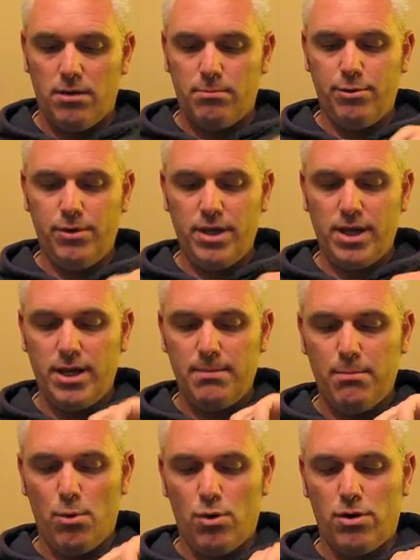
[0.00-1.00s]
putting any
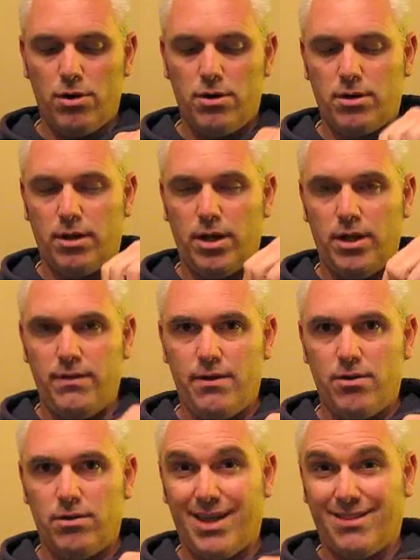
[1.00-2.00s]
more in
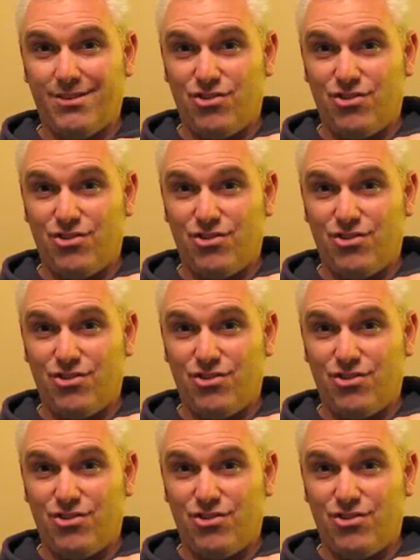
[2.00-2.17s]
there like the